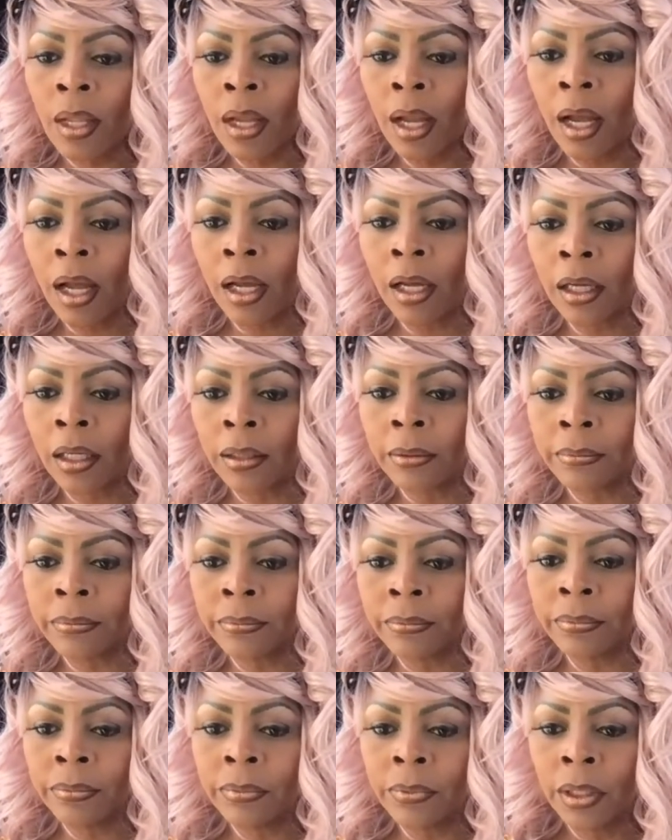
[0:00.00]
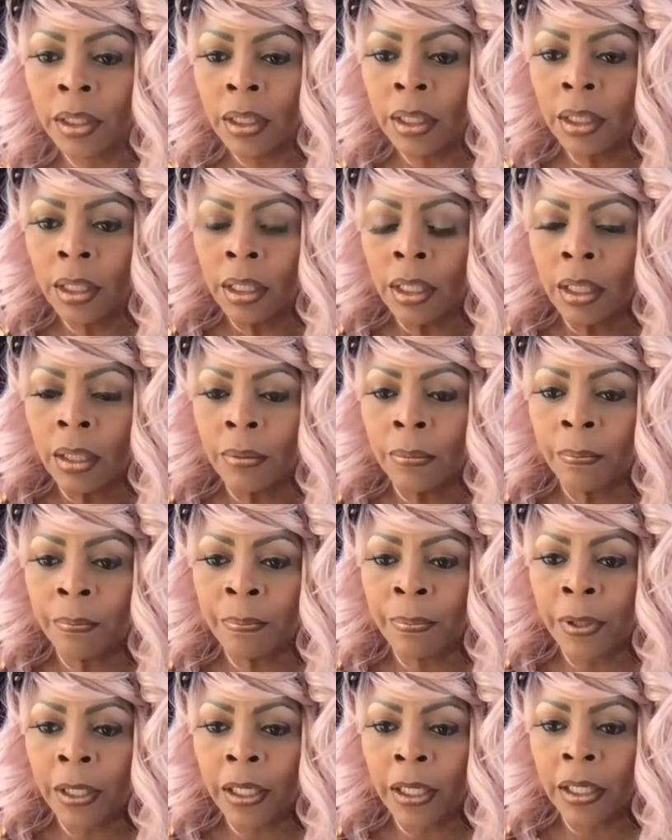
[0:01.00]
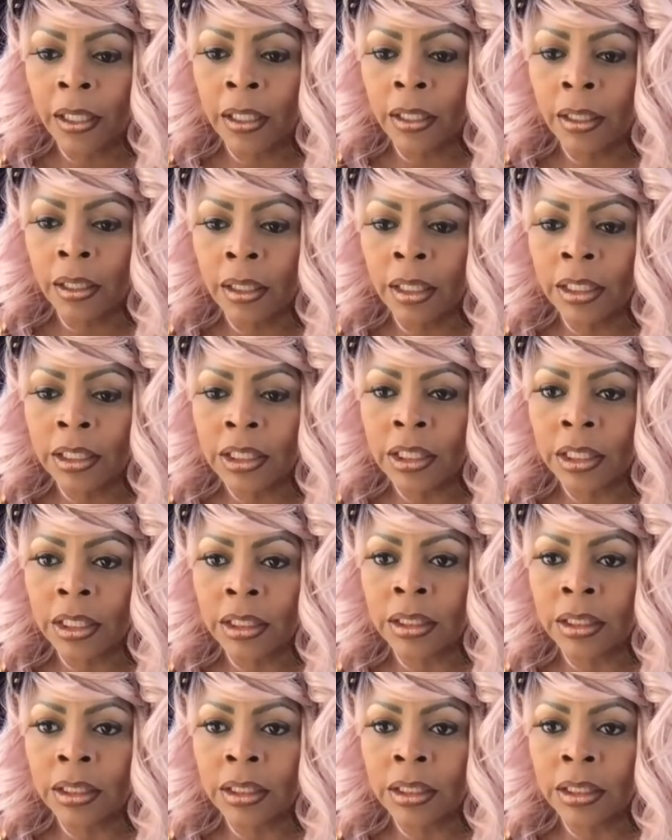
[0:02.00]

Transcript: Um, but let's see,